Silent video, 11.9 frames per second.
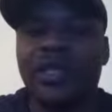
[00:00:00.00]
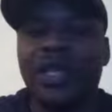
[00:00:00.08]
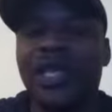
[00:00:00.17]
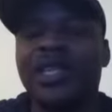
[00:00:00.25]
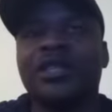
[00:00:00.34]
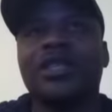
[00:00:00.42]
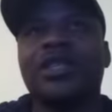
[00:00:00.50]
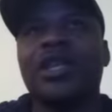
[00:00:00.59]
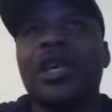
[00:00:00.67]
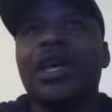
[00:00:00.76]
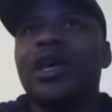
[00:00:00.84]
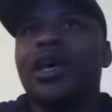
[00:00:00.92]
unless it's
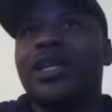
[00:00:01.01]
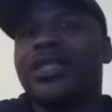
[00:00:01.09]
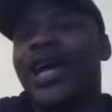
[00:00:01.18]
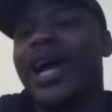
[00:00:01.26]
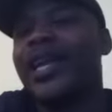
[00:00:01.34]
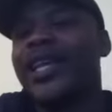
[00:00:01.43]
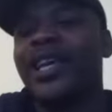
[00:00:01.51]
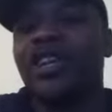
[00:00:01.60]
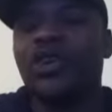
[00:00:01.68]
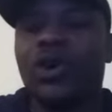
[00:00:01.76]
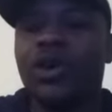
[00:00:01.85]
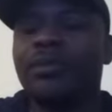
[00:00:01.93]
a tight
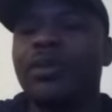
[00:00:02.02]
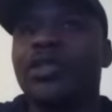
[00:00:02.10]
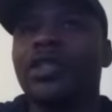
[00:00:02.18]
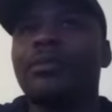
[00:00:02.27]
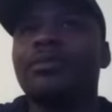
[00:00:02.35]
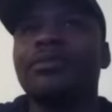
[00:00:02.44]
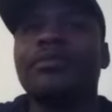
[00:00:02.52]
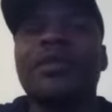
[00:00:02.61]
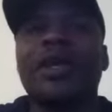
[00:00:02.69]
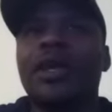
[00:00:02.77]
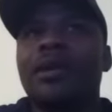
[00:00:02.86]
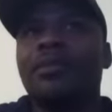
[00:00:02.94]
end on them or something.
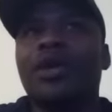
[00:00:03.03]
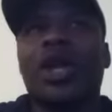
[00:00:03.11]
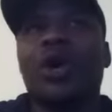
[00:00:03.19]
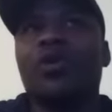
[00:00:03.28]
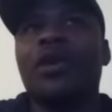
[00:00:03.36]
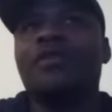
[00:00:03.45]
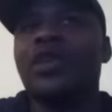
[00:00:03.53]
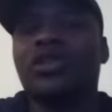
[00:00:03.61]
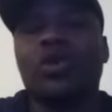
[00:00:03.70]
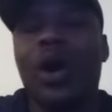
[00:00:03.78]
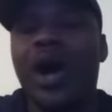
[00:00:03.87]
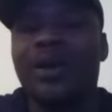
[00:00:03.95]
But if it's a
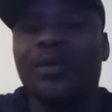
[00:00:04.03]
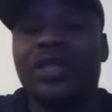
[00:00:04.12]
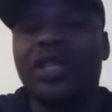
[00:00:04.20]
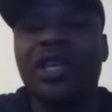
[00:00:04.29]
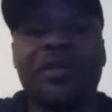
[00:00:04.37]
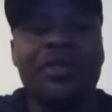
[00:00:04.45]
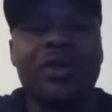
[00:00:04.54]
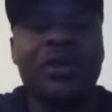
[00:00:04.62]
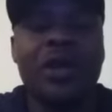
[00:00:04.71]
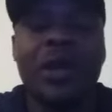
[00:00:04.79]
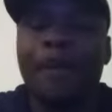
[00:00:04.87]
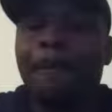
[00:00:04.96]
wide receiver,
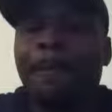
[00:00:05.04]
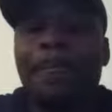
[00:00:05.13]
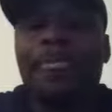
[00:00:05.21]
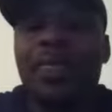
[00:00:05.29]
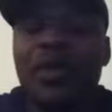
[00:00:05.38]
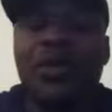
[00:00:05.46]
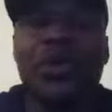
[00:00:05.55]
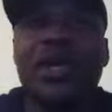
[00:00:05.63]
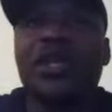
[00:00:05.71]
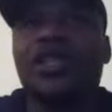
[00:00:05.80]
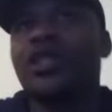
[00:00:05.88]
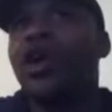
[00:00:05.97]
you
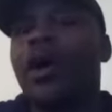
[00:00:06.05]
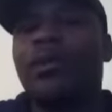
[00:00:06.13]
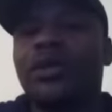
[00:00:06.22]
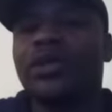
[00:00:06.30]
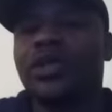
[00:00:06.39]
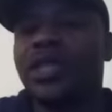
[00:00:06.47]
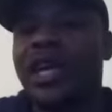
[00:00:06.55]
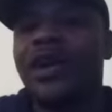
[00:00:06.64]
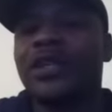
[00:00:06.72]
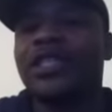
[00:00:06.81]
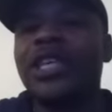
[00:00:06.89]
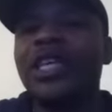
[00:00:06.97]
can almost
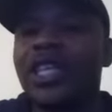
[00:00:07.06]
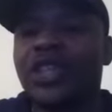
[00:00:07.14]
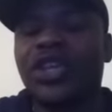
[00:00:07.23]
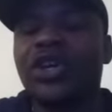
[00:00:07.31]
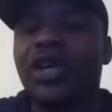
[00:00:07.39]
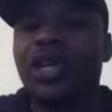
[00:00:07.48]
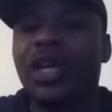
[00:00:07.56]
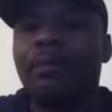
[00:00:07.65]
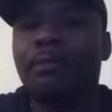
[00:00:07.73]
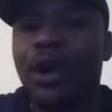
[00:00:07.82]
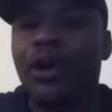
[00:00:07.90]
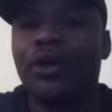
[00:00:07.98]
guarantee that they're going to
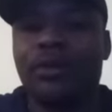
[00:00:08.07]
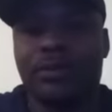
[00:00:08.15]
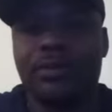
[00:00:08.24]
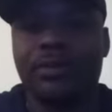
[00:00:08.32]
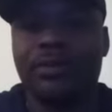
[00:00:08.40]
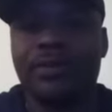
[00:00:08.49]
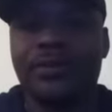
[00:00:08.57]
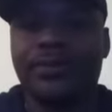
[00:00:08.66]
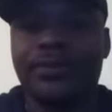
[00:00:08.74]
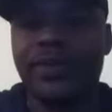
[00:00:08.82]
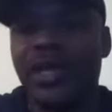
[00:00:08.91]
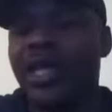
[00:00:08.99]
get burnt.
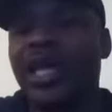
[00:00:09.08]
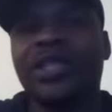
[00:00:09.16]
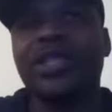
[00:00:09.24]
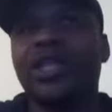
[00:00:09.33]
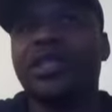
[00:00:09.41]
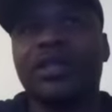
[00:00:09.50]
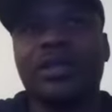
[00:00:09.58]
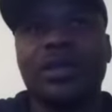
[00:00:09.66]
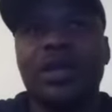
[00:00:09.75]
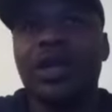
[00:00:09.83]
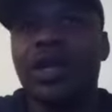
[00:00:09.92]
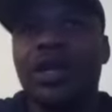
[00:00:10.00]
And that's just
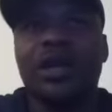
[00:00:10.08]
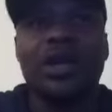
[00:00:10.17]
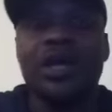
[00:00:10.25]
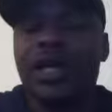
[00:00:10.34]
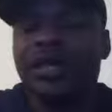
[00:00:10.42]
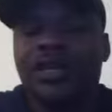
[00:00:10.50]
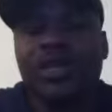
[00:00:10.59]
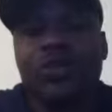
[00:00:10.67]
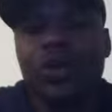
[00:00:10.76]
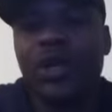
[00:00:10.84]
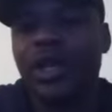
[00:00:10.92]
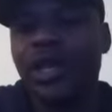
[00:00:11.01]
that's just
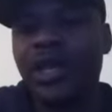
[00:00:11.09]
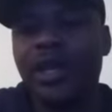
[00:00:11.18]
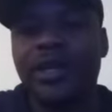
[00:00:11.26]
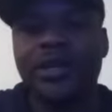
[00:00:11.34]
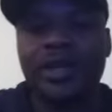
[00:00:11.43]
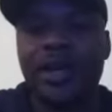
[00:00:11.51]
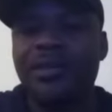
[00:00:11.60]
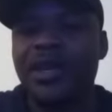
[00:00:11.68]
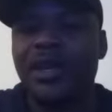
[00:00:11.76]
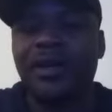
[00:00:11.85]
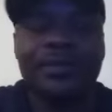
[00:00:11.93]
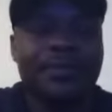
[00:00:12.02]
what it is. I
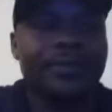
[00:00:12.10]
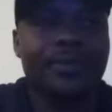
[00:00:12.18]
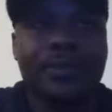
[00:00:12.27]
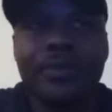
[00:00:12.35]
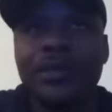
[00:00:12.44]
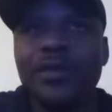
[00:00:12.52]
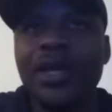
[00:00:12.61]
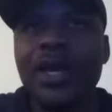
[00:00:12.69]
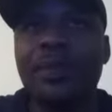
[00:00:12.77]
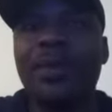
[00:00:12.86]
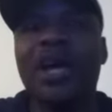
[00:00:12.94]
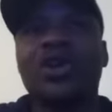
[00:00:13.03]
mean,
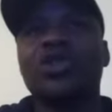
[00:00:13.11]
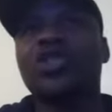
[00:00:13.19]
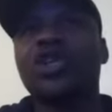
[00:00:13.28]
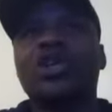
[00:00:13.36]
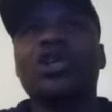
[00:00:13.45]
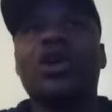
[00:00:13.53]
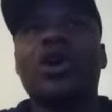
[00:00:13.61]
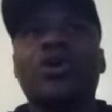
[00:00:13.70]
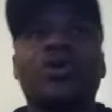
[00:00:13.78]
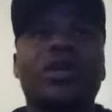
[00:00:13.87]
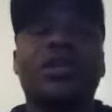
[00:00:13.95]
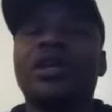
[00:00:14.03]
I'm not going to sugarcoat it.